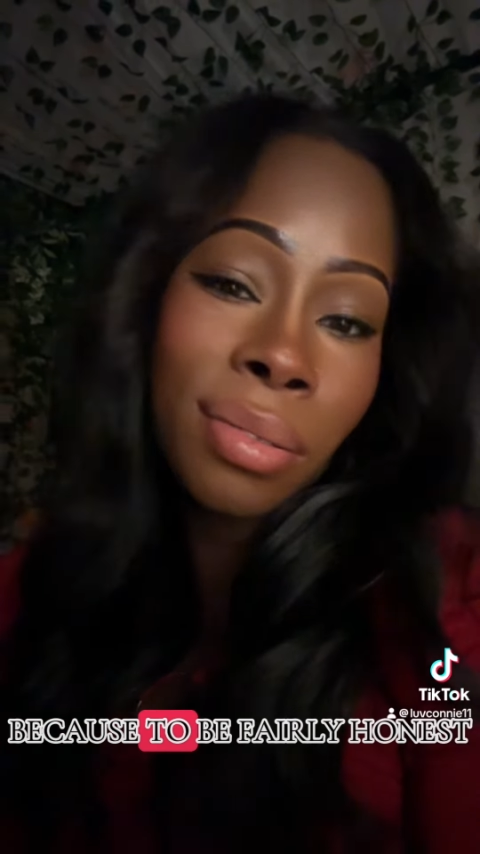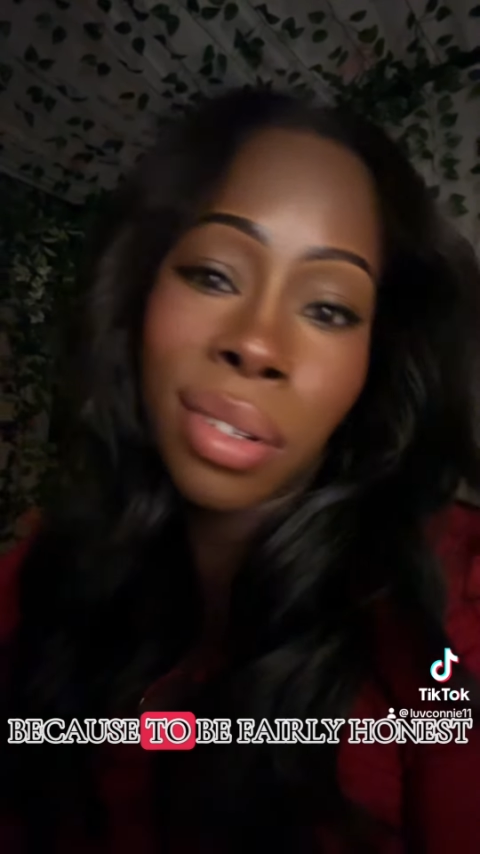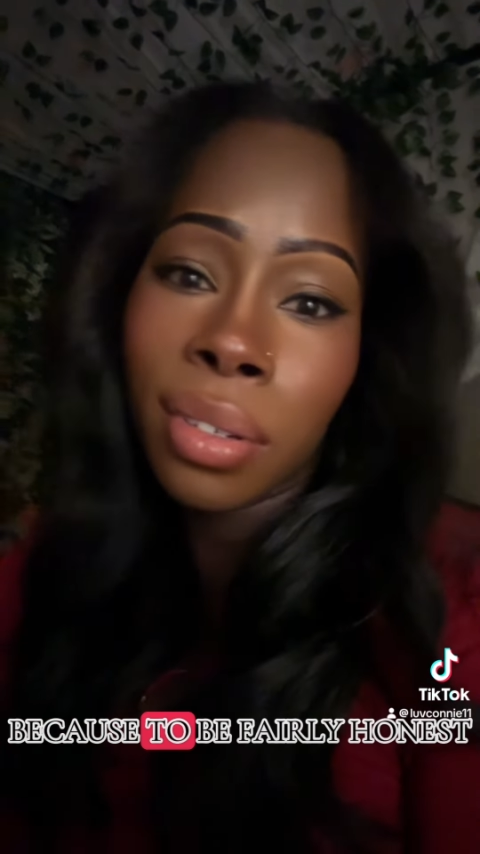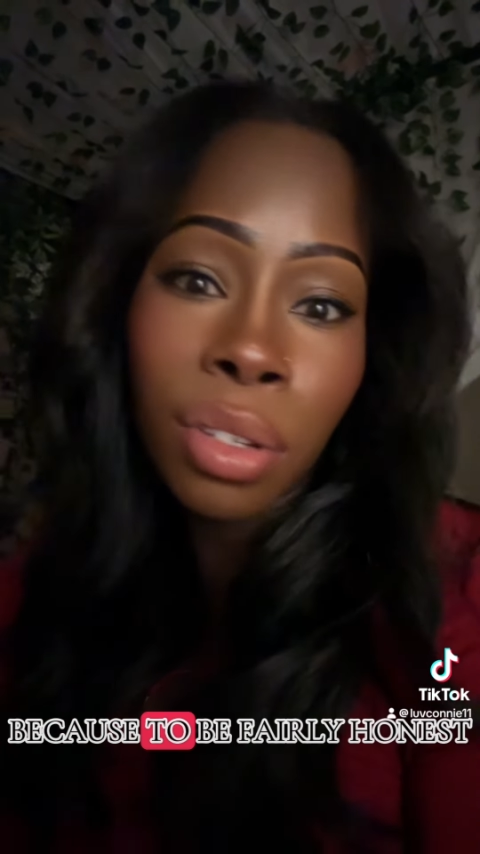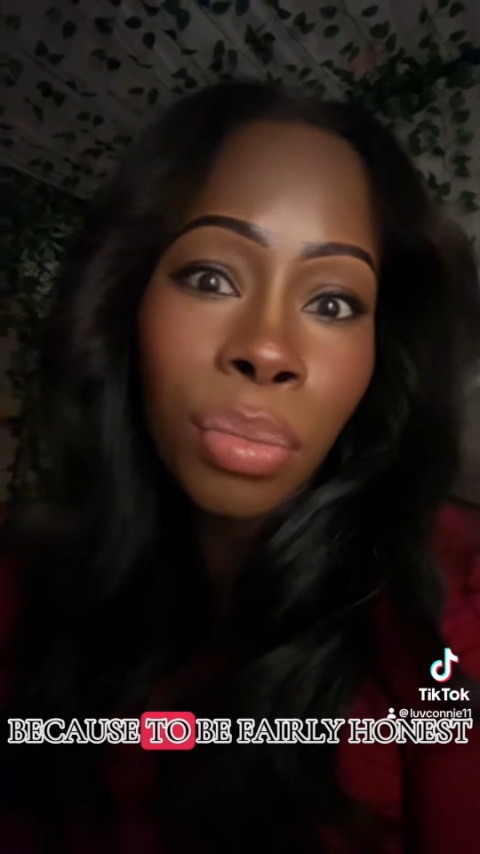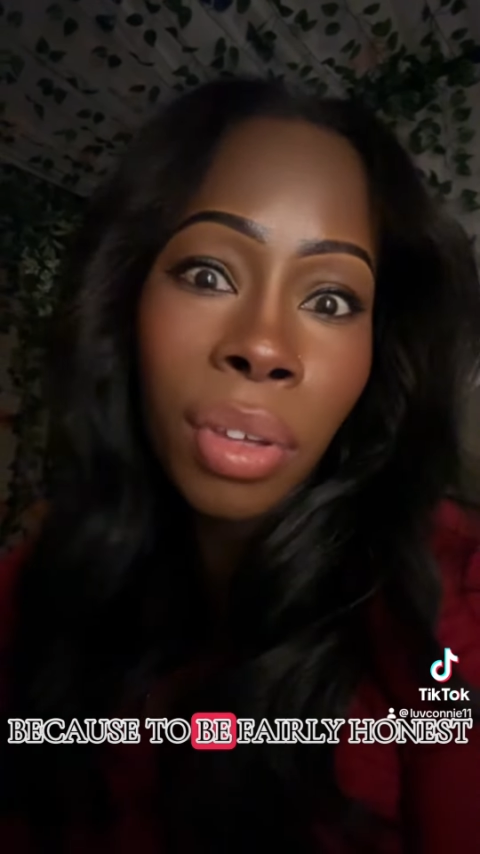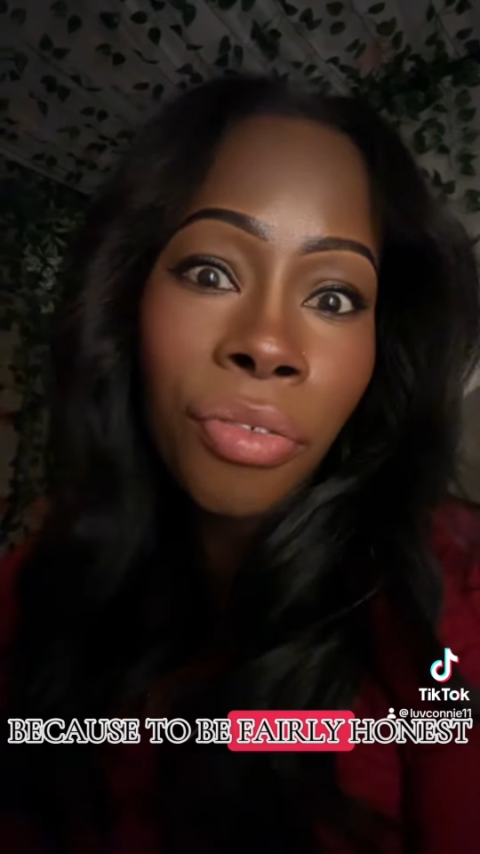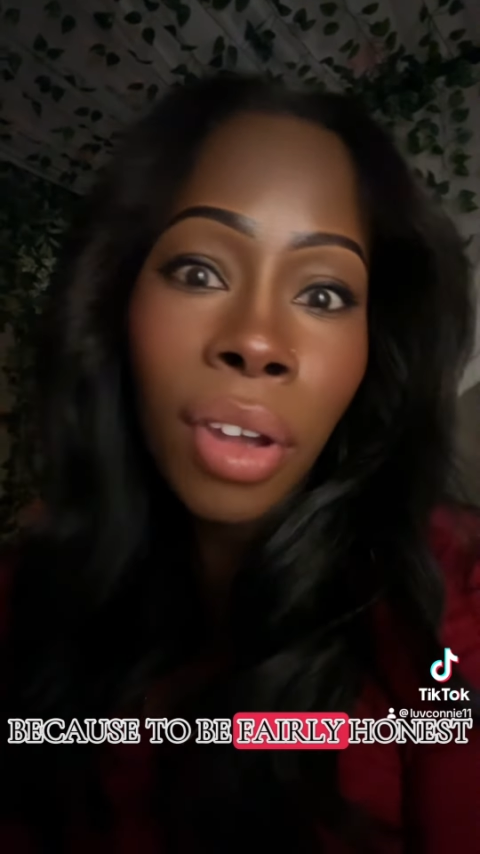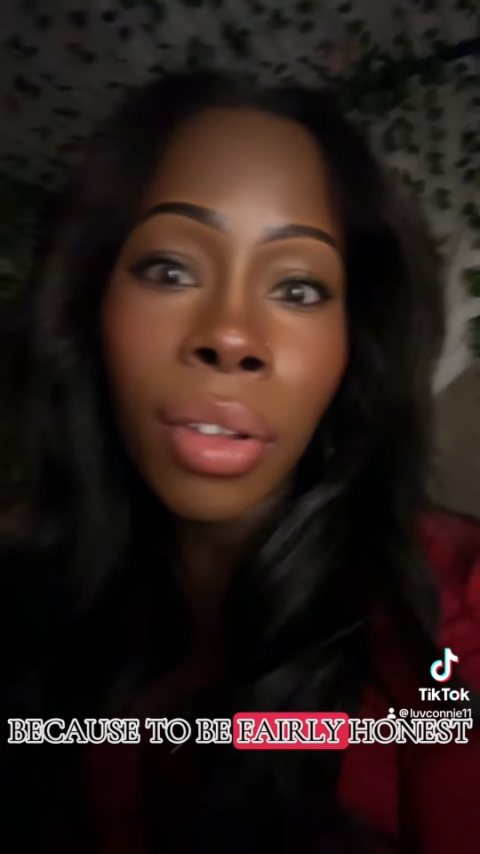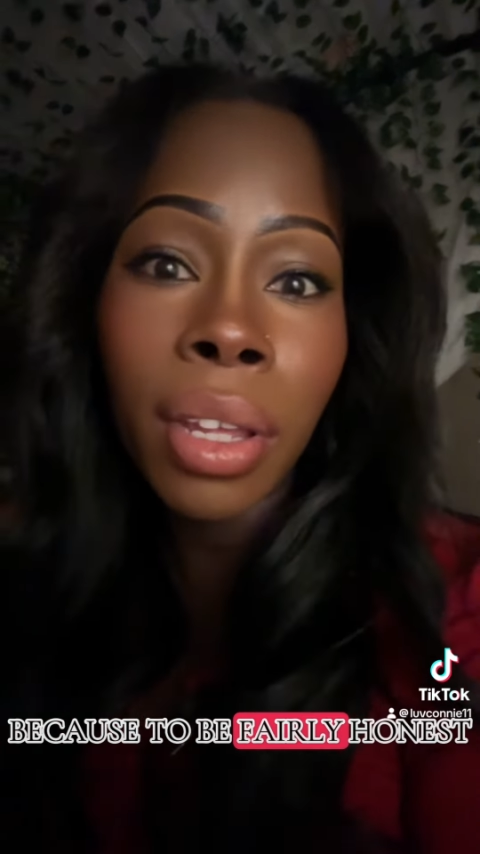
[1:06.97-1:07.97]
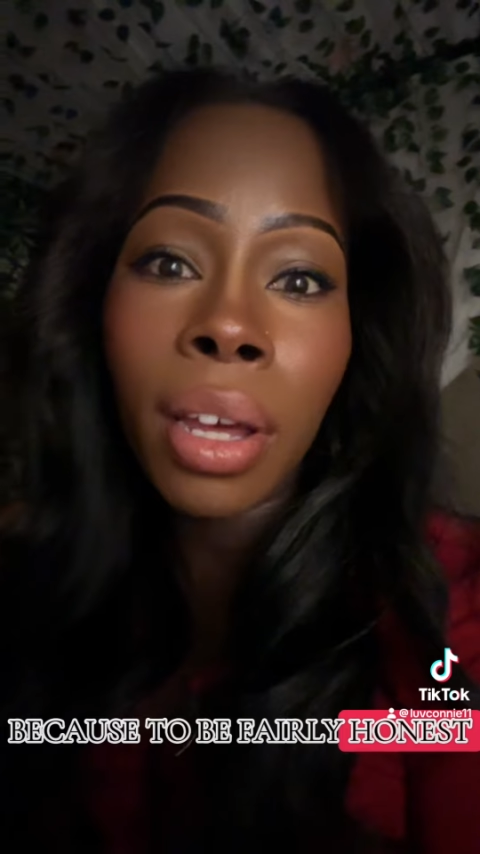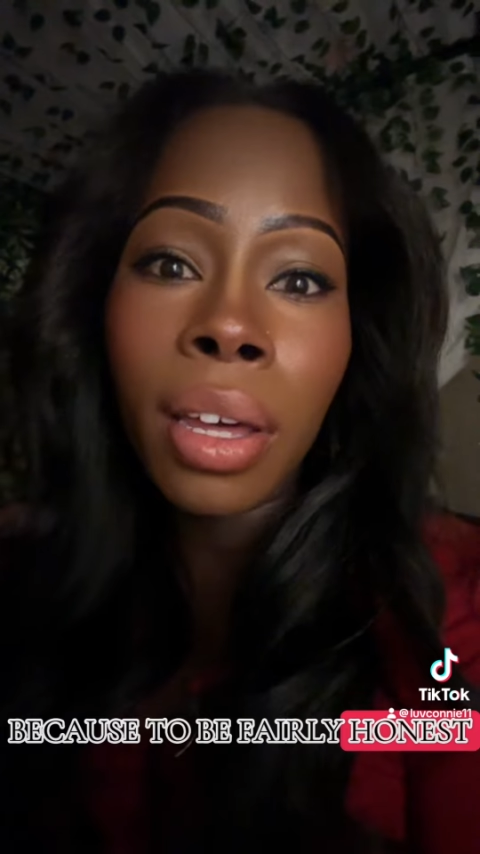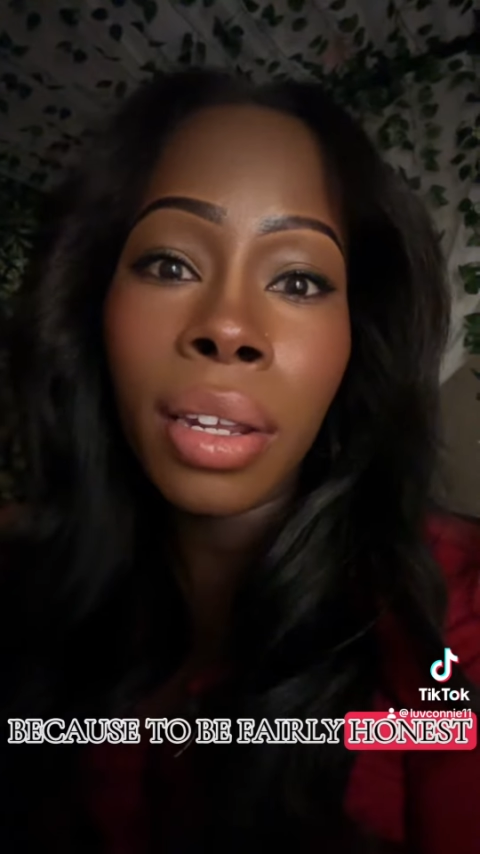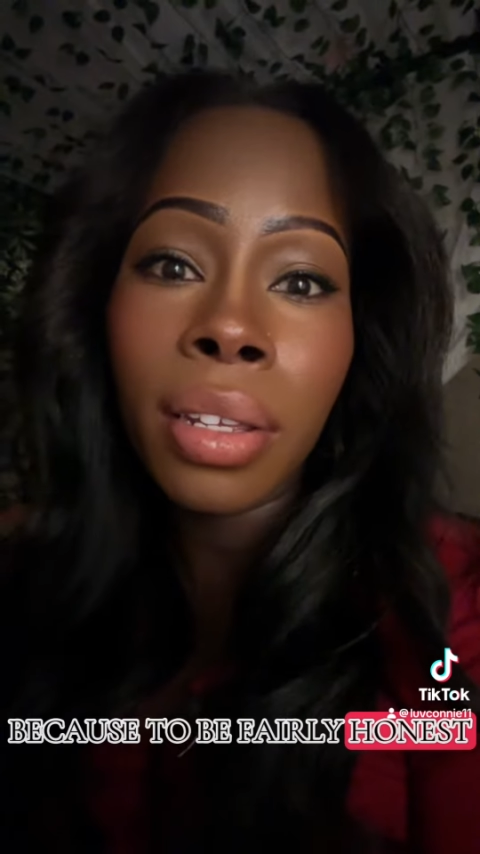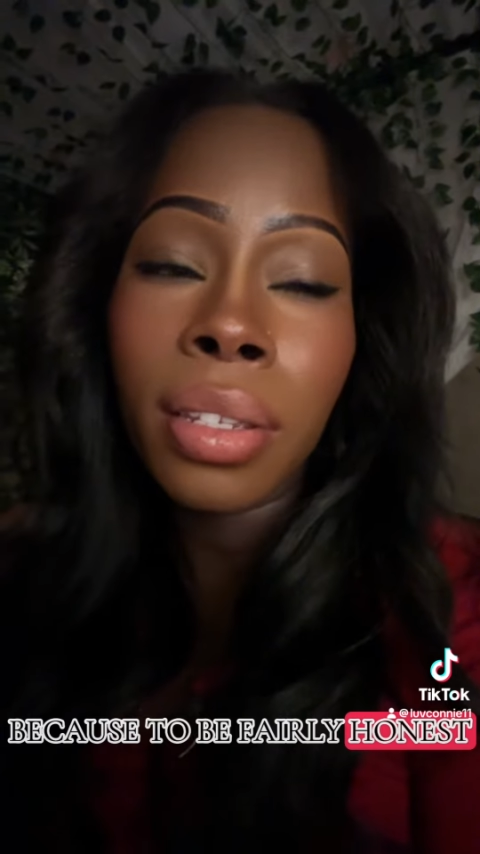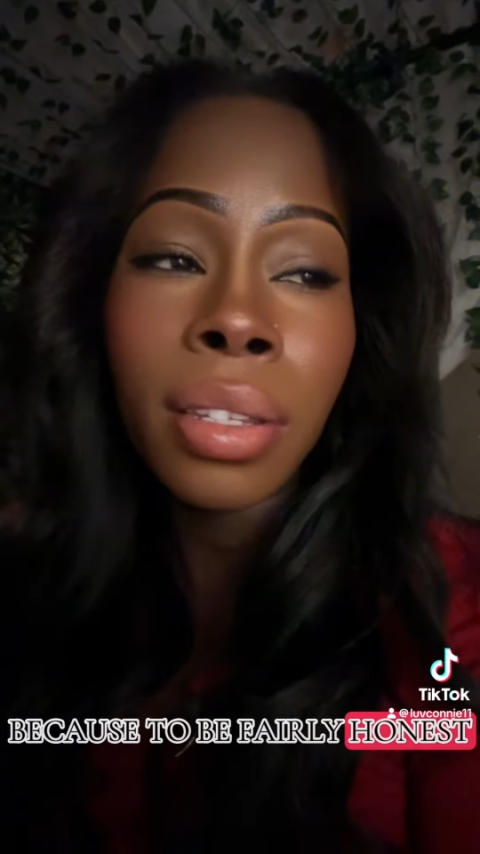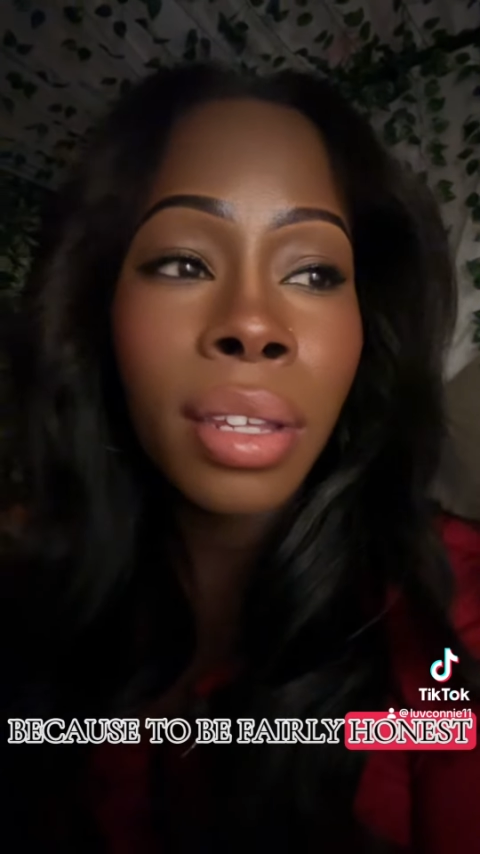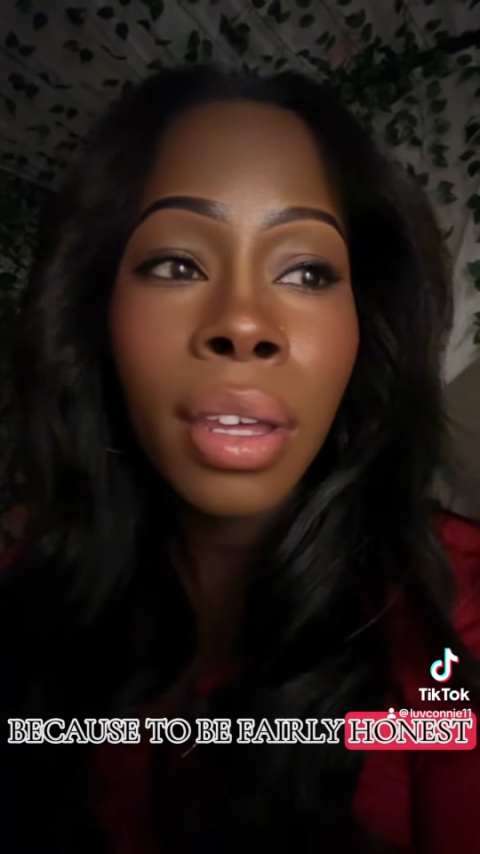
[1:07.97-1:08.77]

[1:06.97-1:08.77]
to be fairly honest,